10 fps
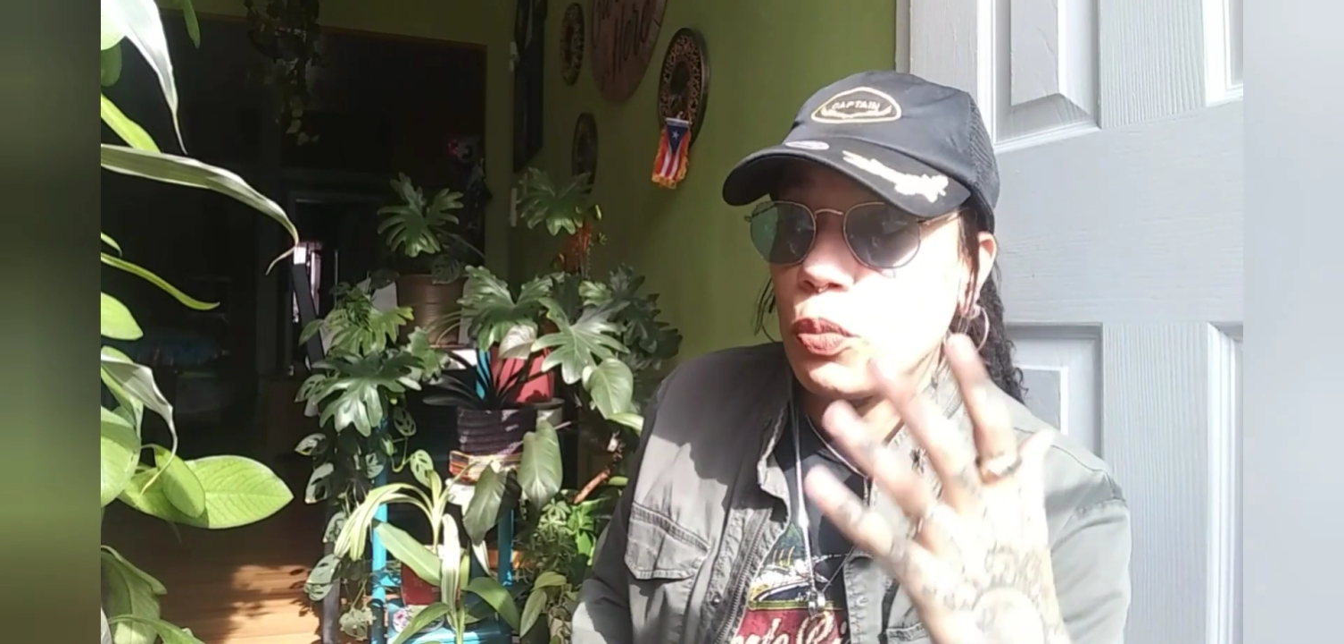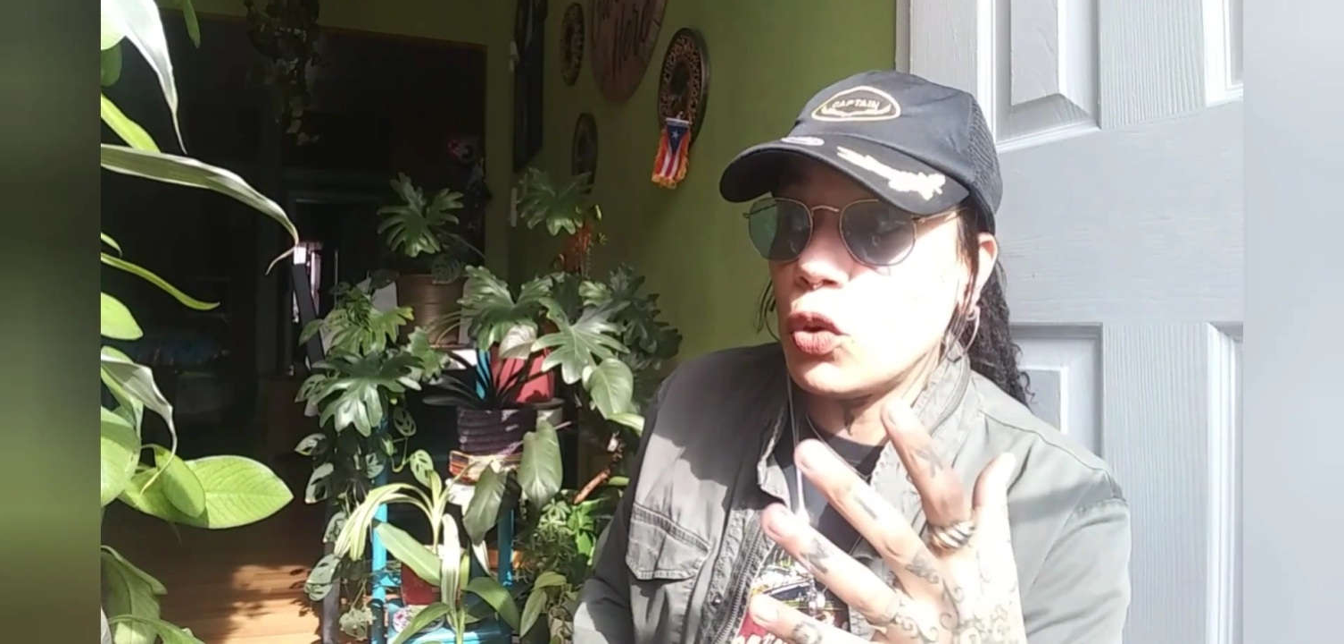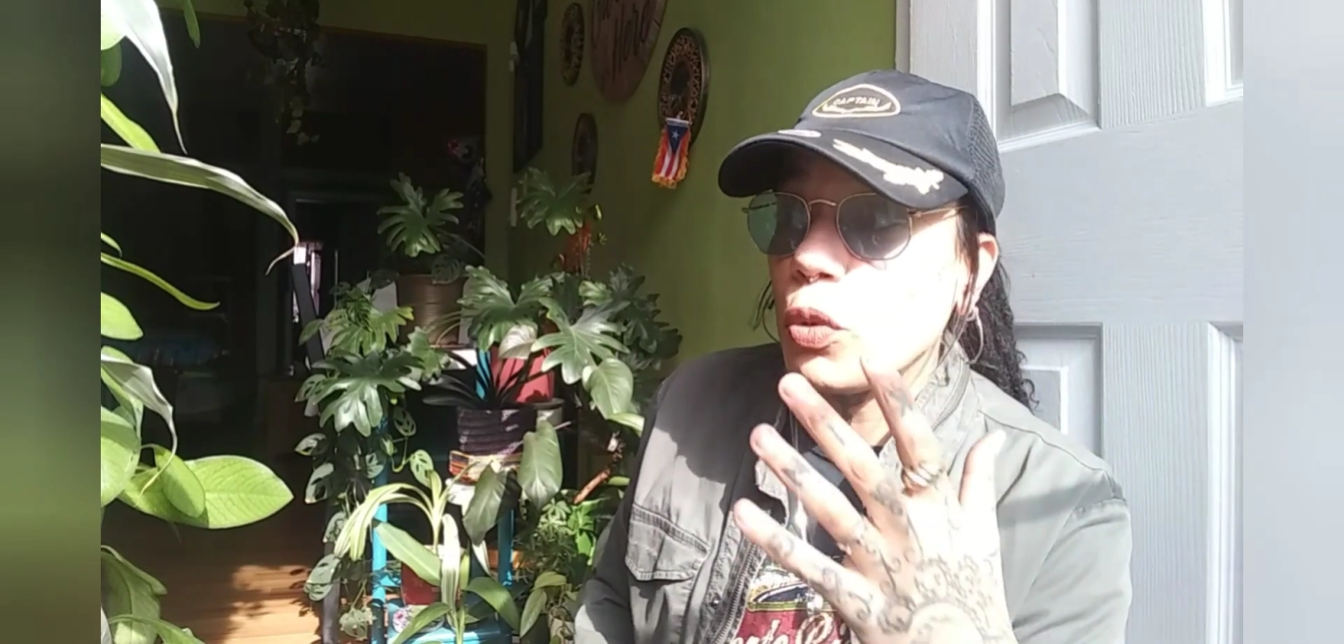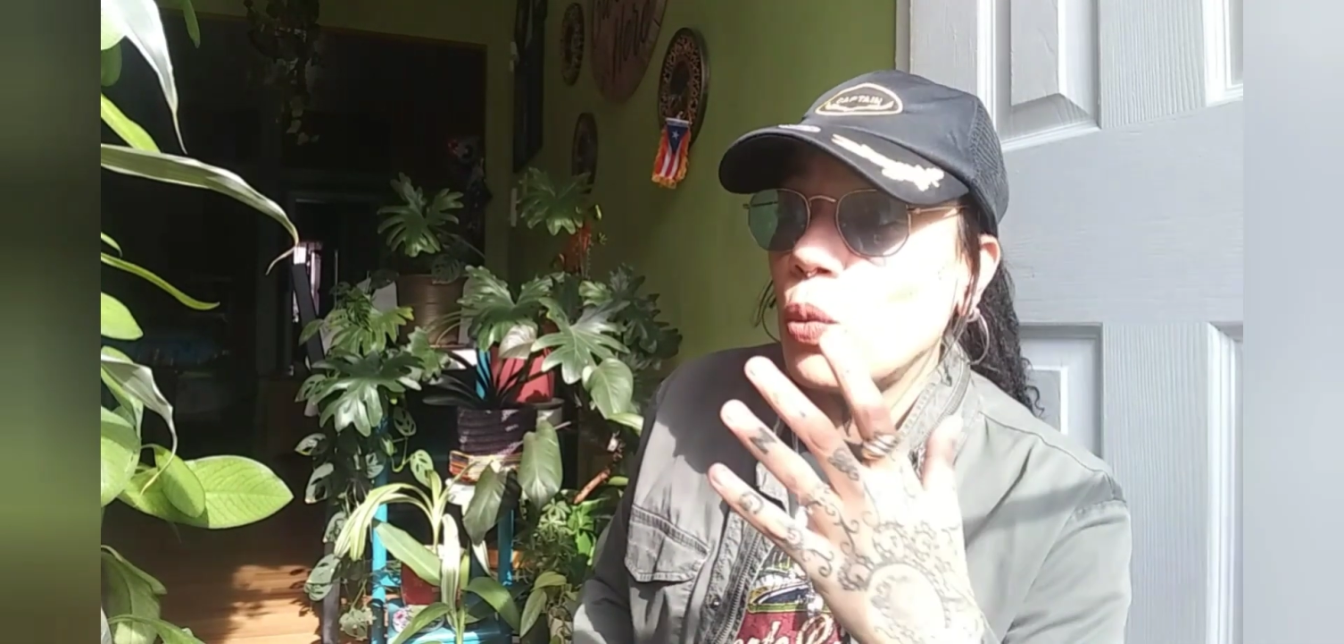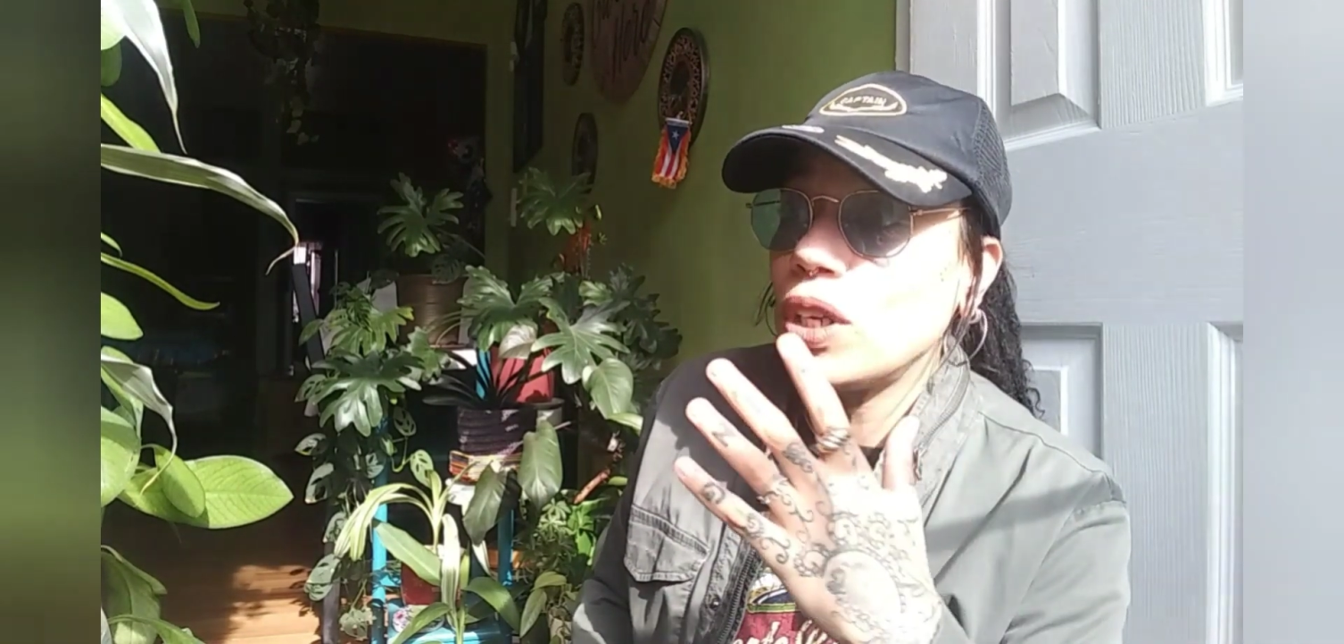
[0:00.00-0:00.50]

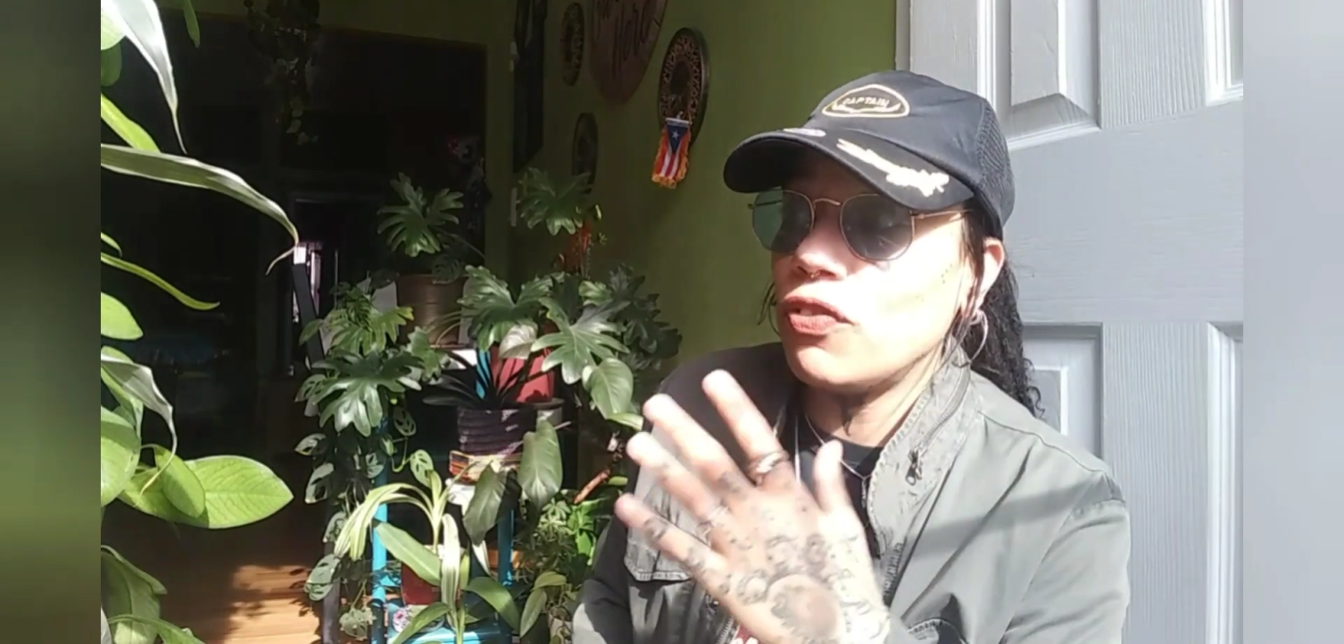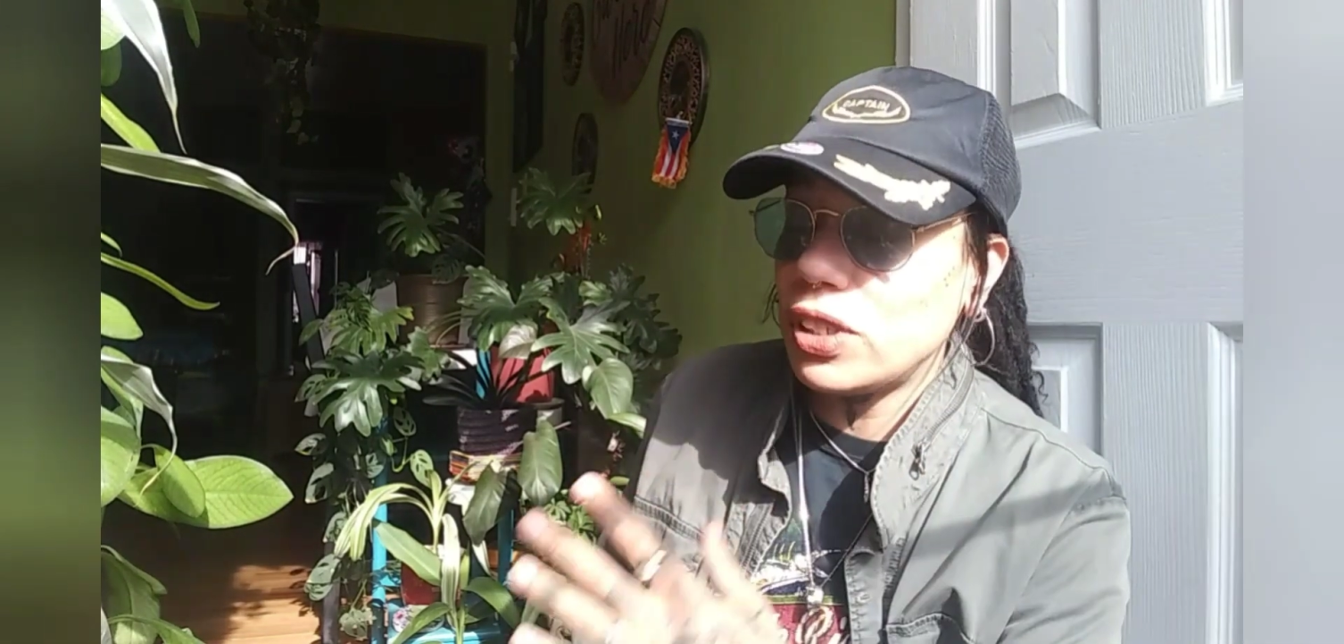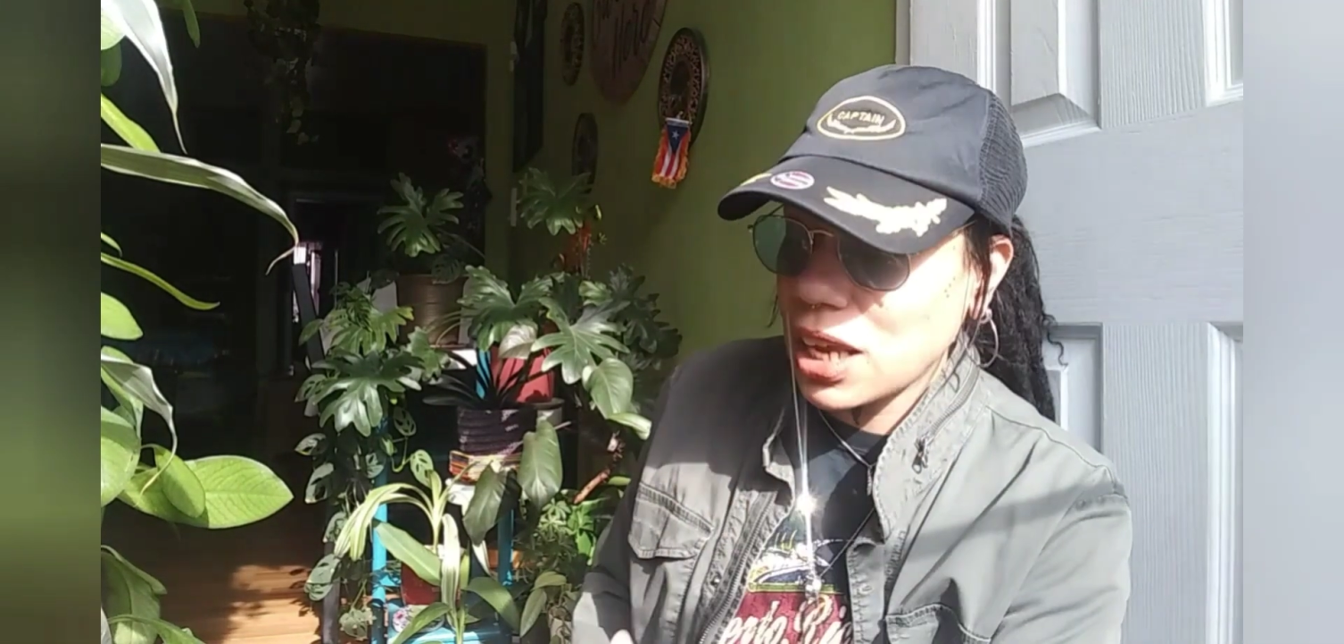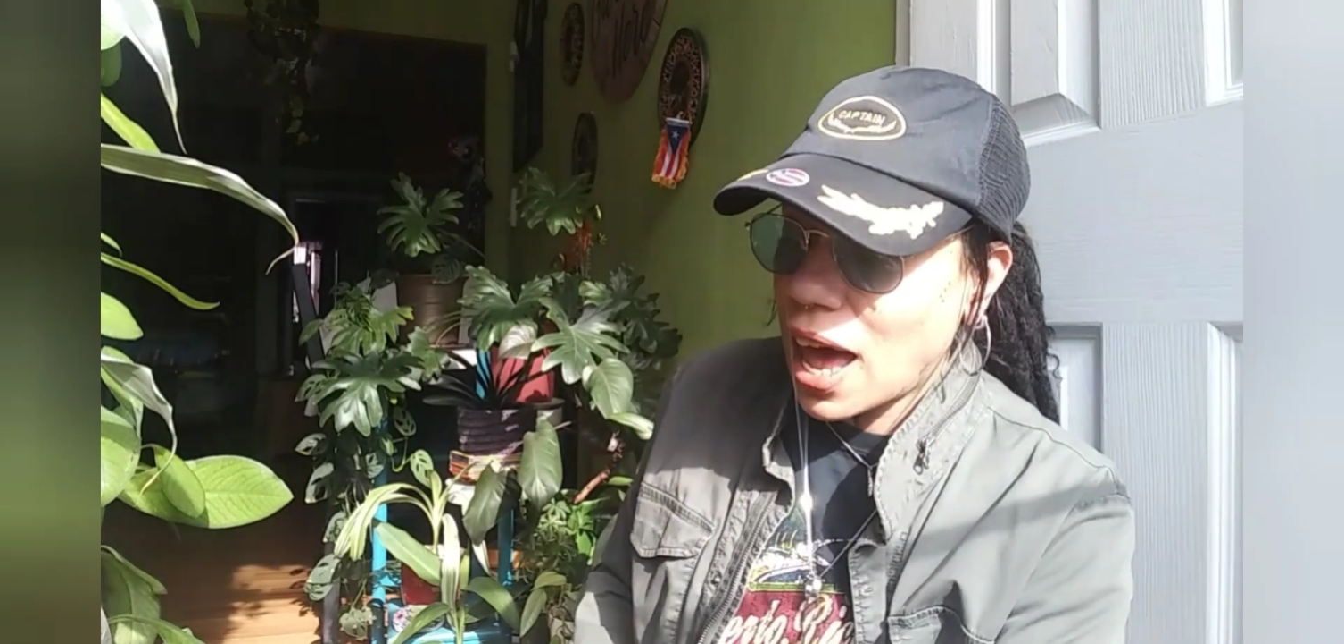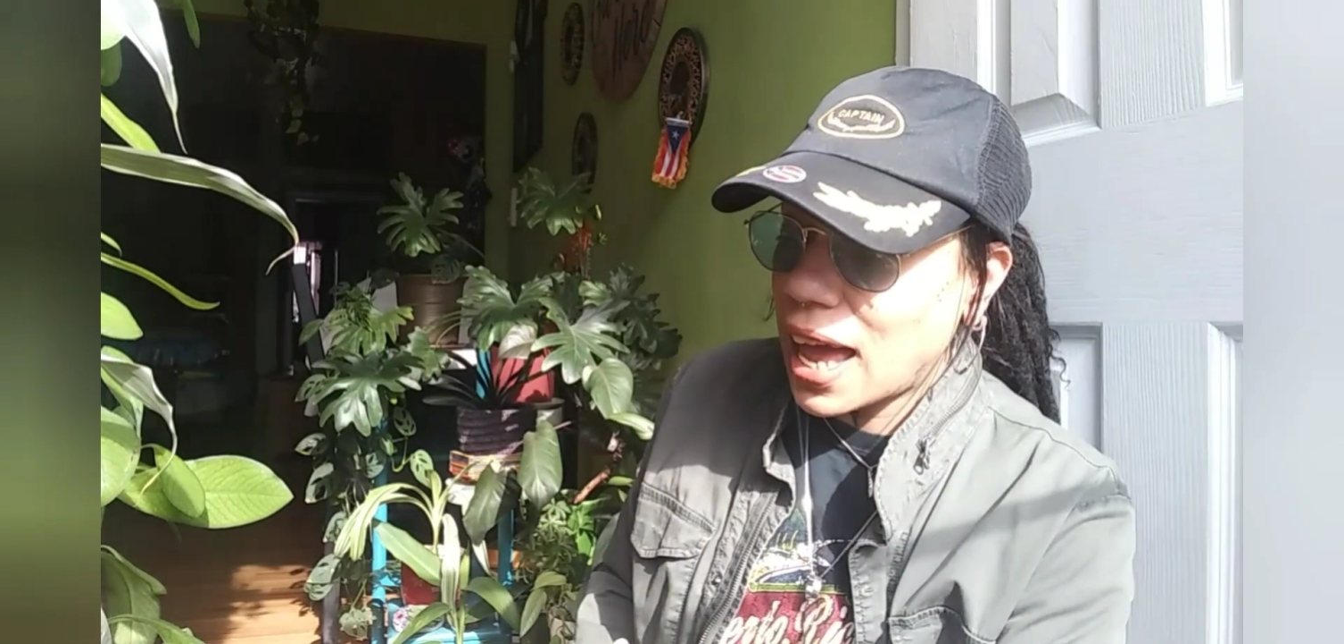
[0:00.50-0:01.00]
Boomer would have
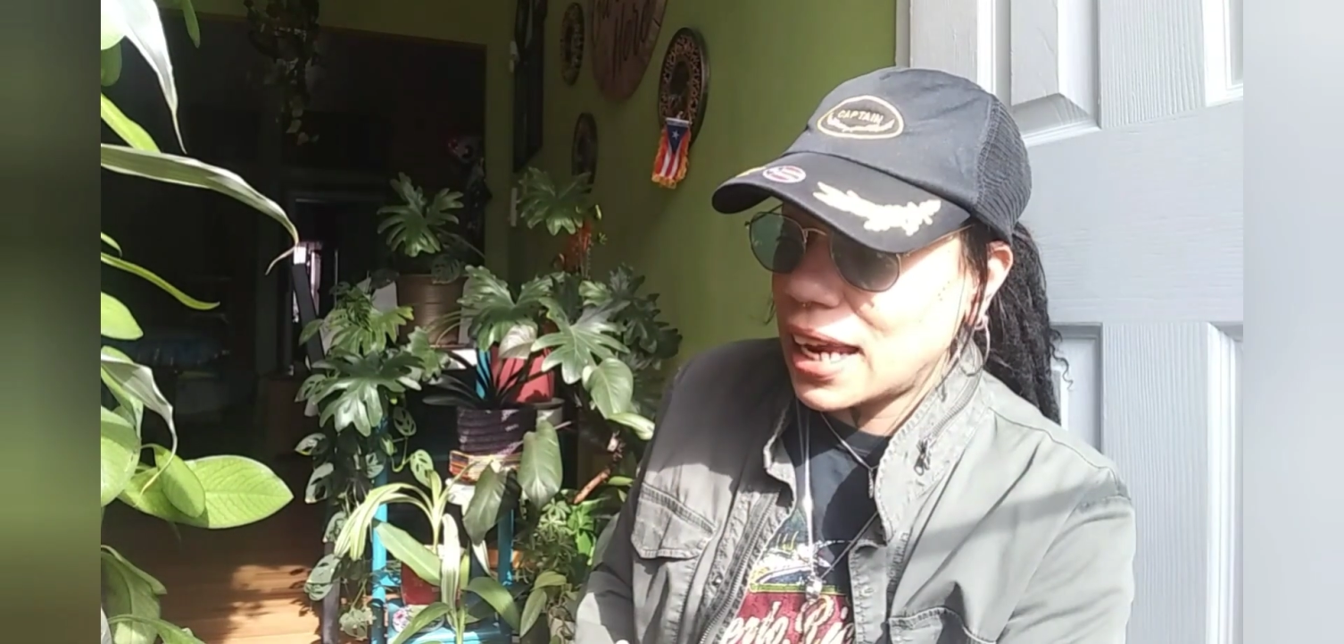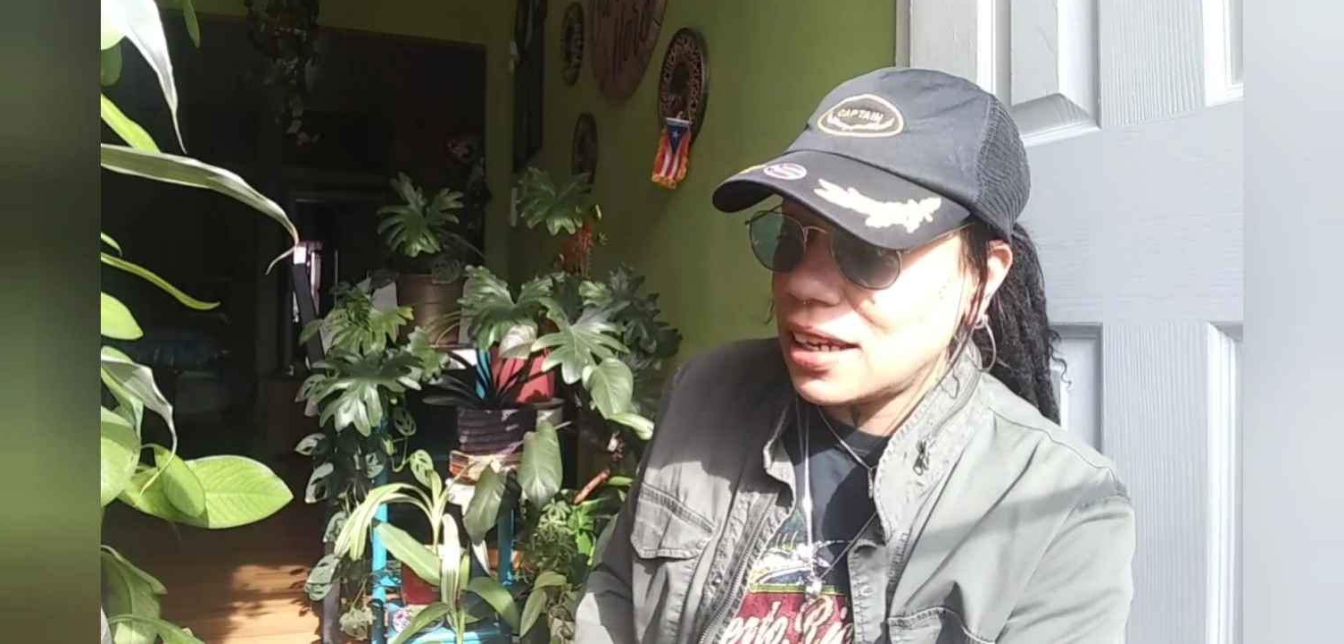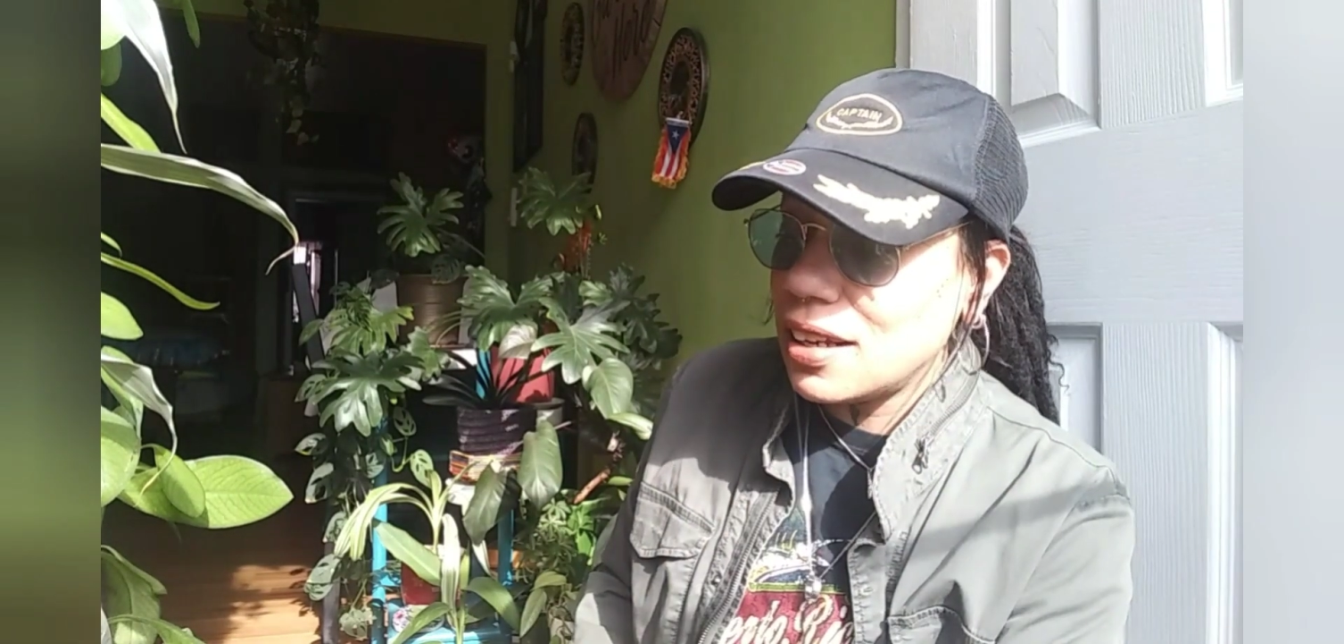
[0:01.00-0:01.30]
died